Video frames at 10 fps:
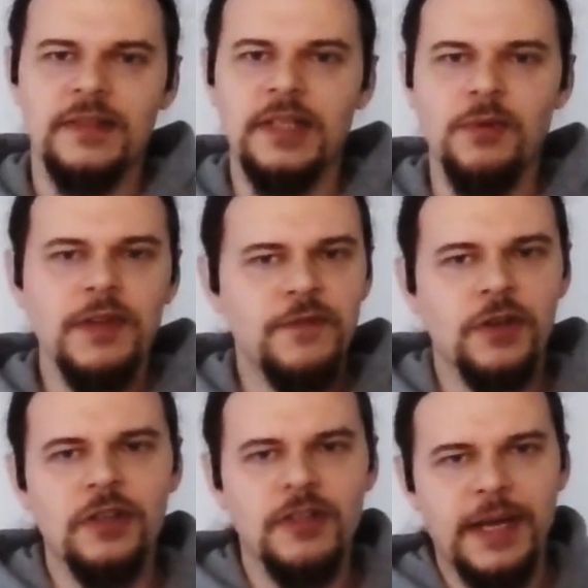And we've
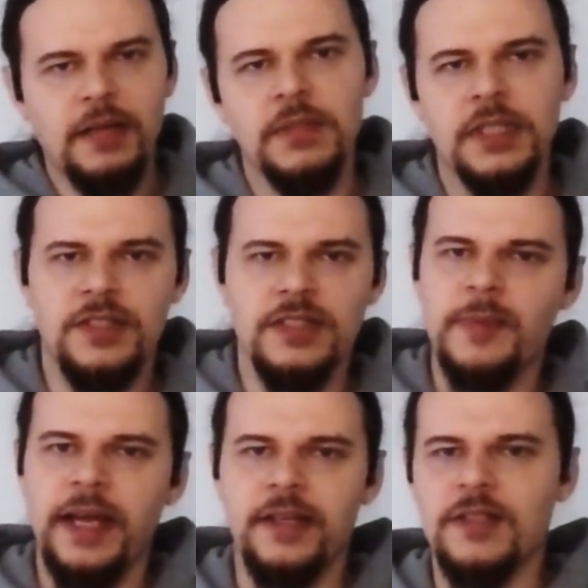heard about malicious
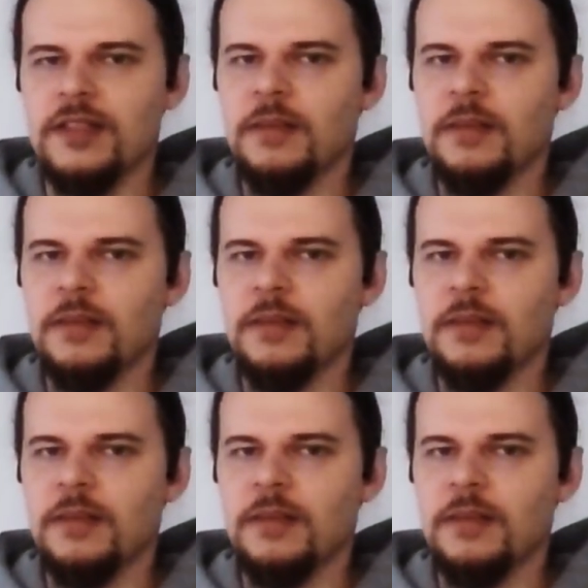packages.